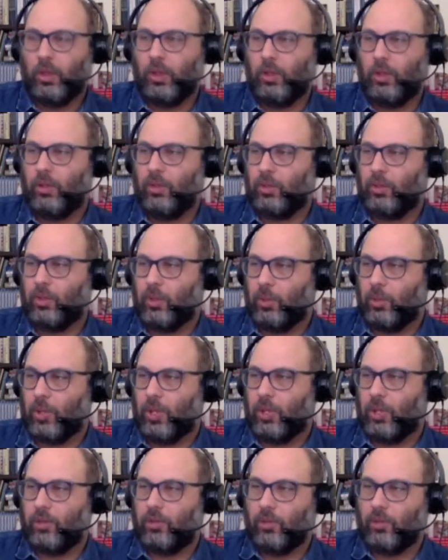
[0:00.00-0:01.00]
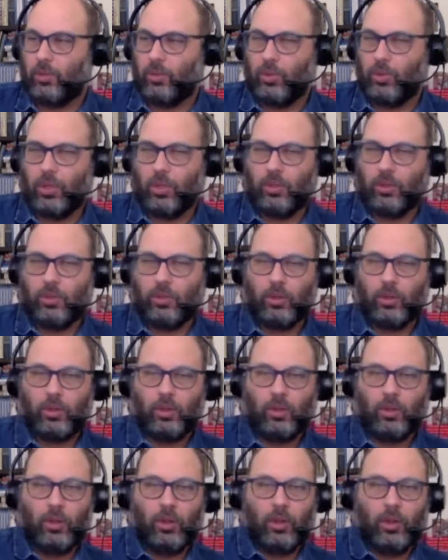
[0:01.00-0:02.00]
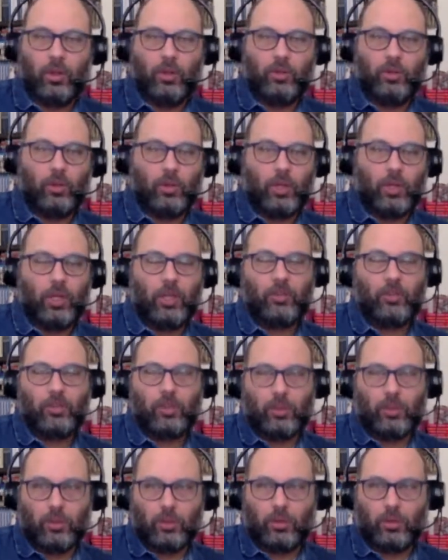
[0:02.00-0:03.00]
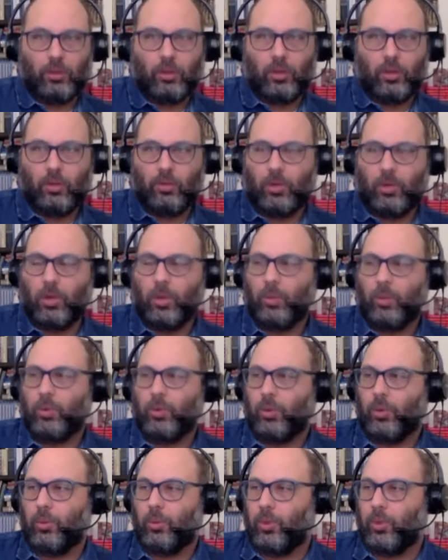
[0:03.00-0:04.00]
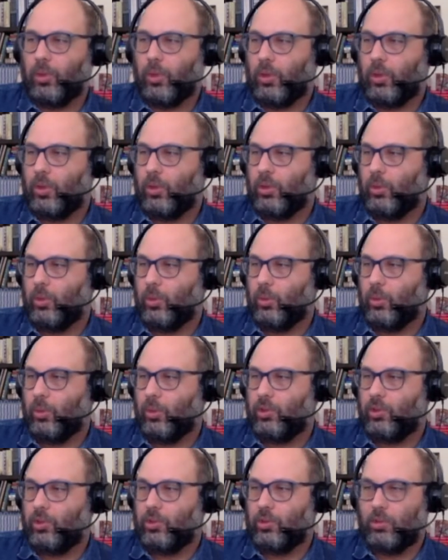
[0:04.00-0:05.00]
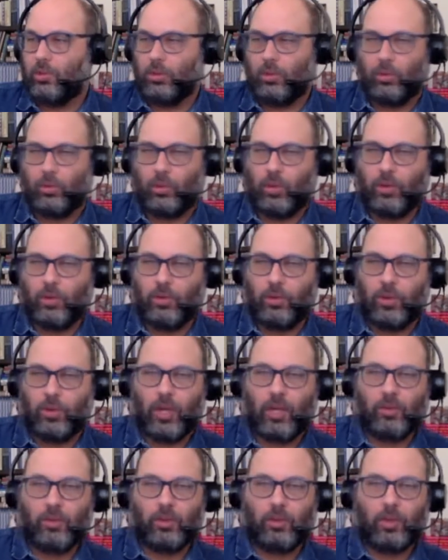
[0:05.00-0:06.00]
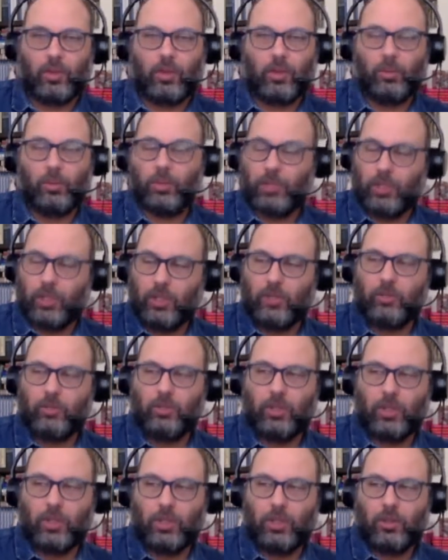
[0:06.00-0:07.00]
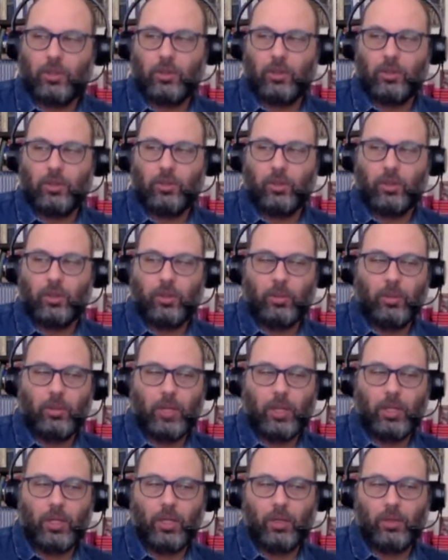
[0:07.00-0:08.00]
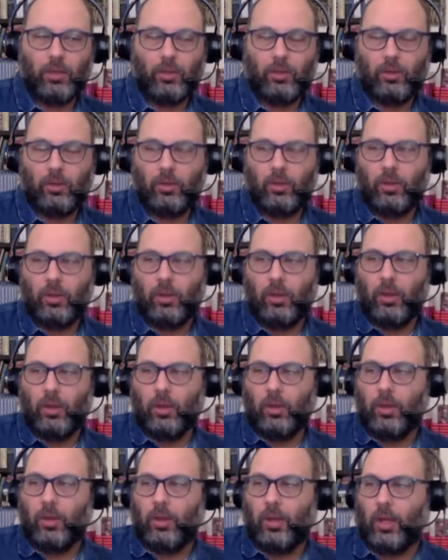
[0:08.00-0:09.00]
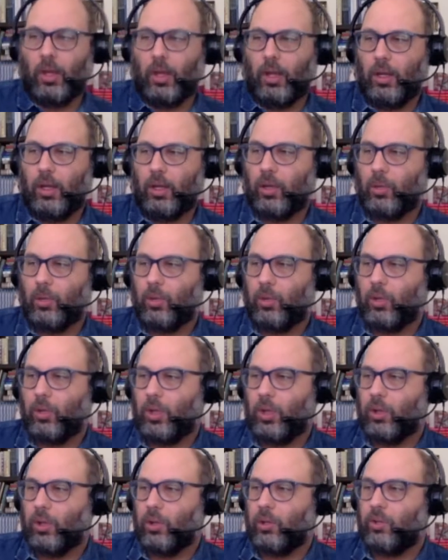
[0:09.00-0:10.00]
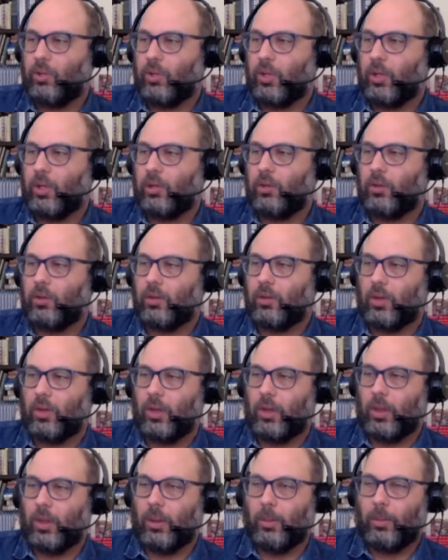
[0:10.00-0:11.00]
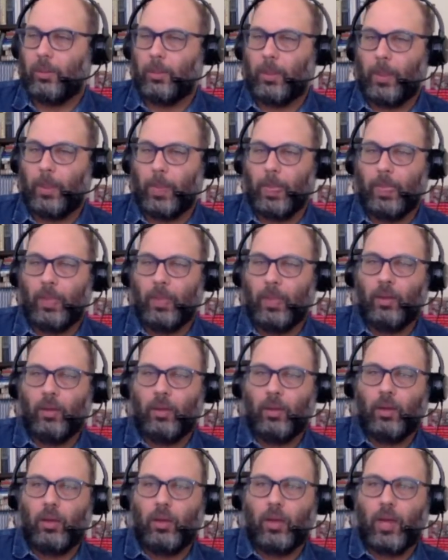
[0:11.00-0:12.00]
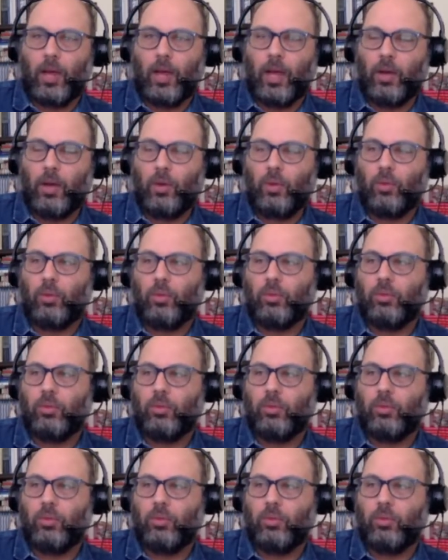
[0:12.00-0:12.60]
So I'm glad to bring this in. So he has a very important book, which whoever hasn't read it, please read it. It's called The Man Not. And in the book, he looks at how